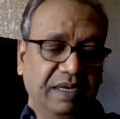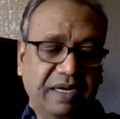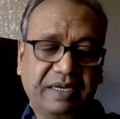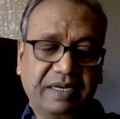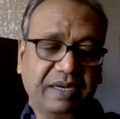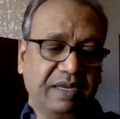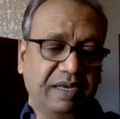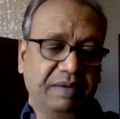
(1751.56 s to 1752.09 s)

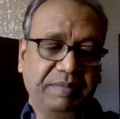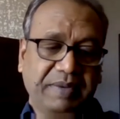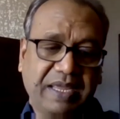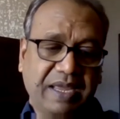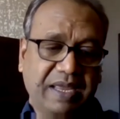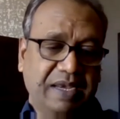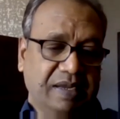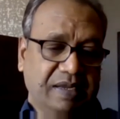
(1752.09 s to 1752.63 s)
electrical,
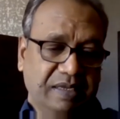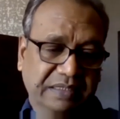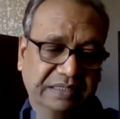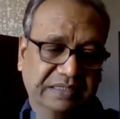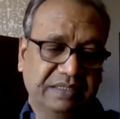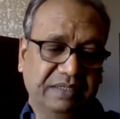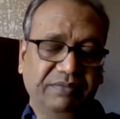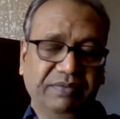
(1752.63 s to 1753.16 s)

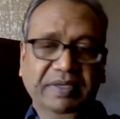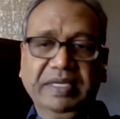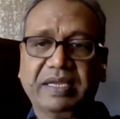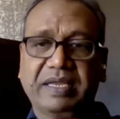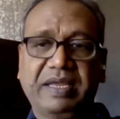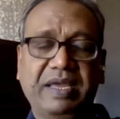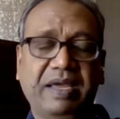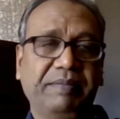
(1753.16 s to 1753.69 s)
mechanical,
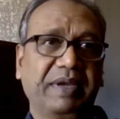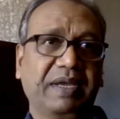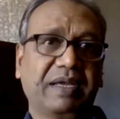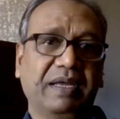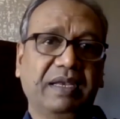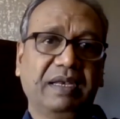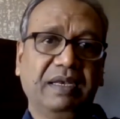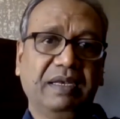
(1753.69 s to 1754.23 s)
civil,
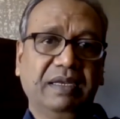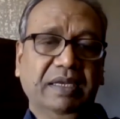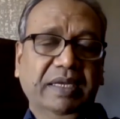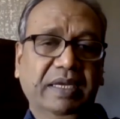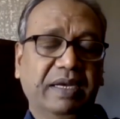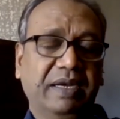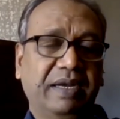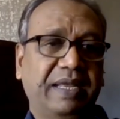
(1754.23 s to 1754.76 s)
chemical,
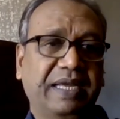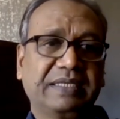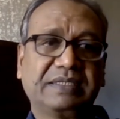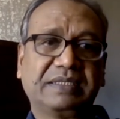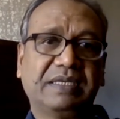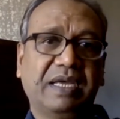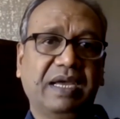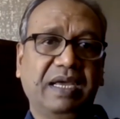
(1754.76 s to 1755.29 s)

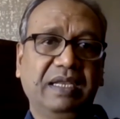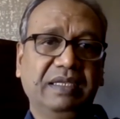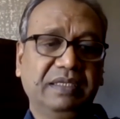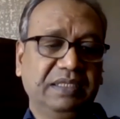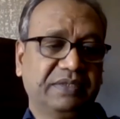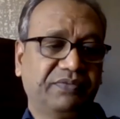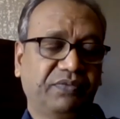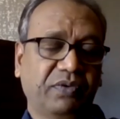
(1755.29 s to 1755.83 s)
textile,
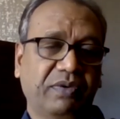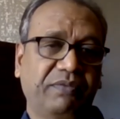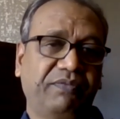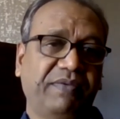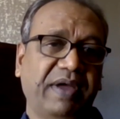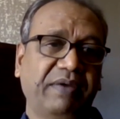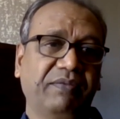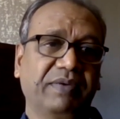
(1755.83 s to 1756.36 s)
these four
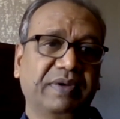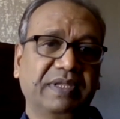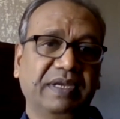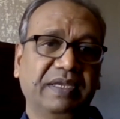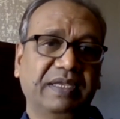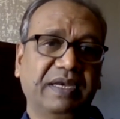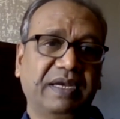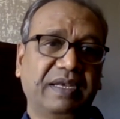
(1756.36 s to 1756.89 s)
five were
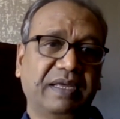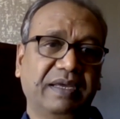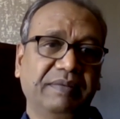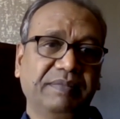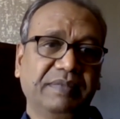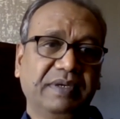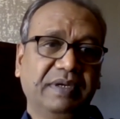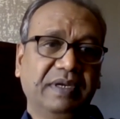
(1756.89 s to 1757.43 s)
there that
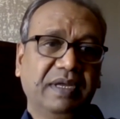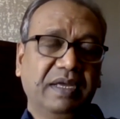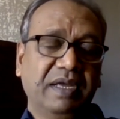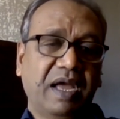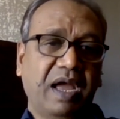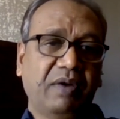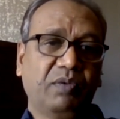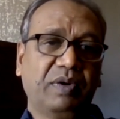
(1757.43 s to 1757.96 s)
time,
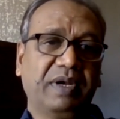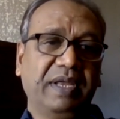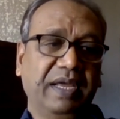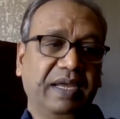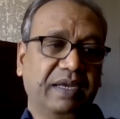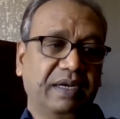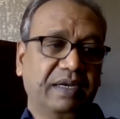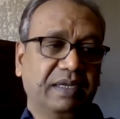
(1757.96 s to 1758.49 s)
I would
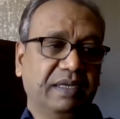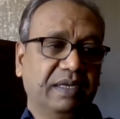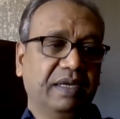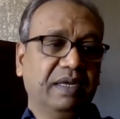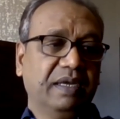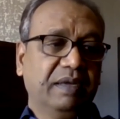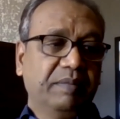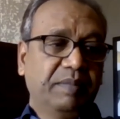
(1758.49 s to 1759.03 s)
take it.
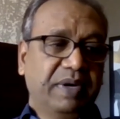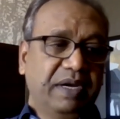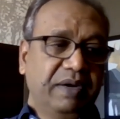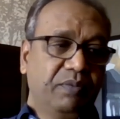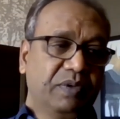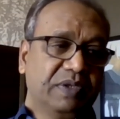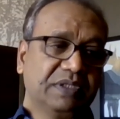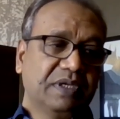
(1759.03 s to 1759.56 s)
But
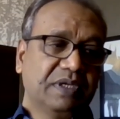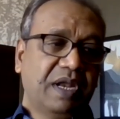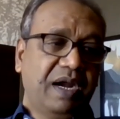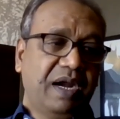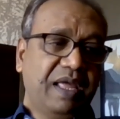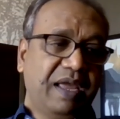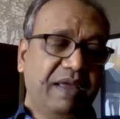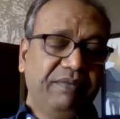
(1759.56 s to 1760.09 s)
it was
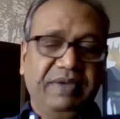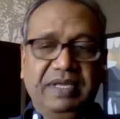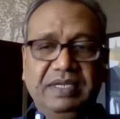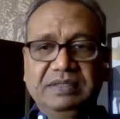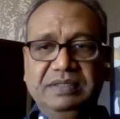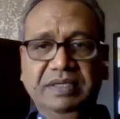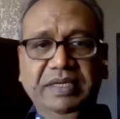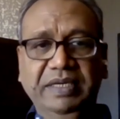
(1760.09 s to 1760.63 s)
not having
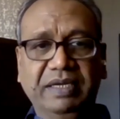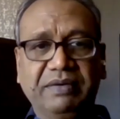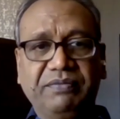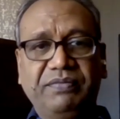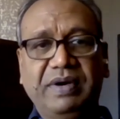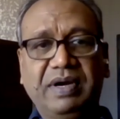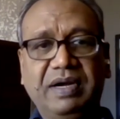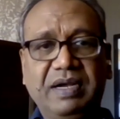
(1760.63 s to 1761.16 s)
engineering
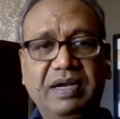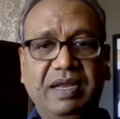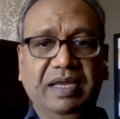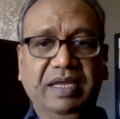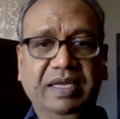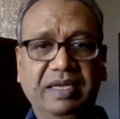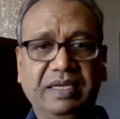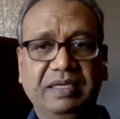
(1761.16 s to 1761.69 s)
in front
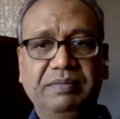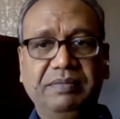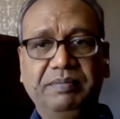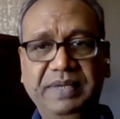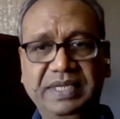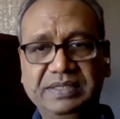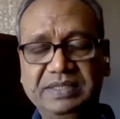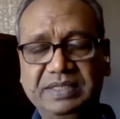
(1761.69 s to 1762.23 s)
like uh,
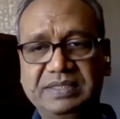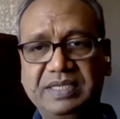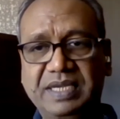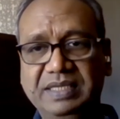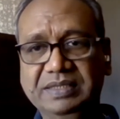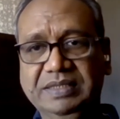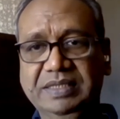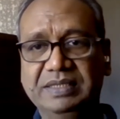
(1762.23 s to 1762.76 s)
basic
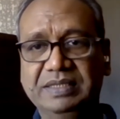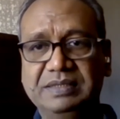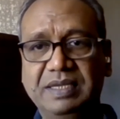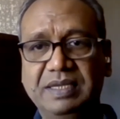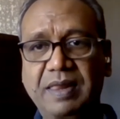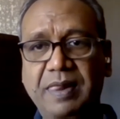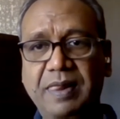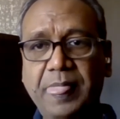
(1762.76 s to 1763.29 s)

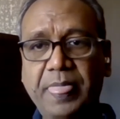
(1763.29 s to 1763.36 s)
sciences